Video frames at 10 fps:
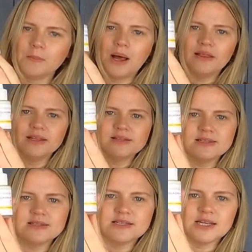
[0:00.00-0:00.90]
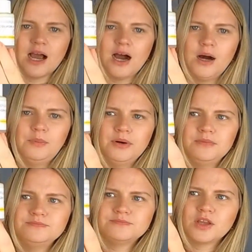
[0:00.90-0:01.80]
but this is the tub.
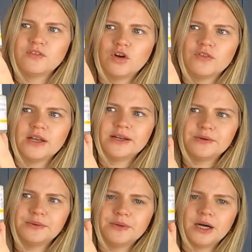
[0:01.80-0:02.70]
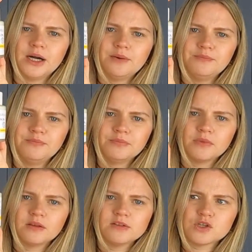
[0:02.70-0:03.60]
You've got the little
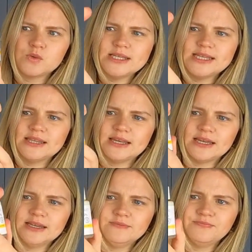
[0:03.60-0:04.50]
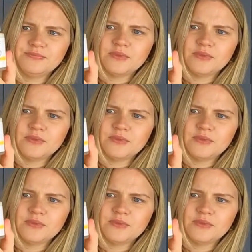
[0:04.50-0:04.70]
squeezy thing,